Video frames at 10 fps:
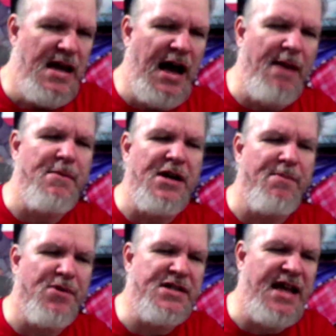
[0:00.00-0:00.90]
I'm going to
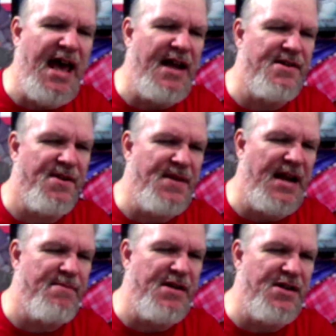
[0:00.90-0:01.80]
pretend that
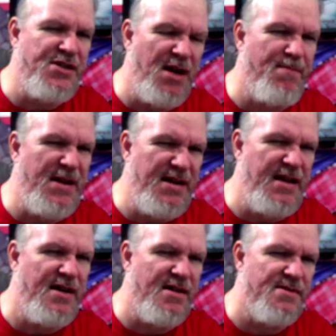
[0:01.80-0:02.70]
I'm going to jump in
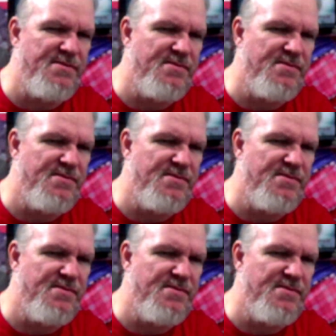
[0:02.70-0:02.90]
here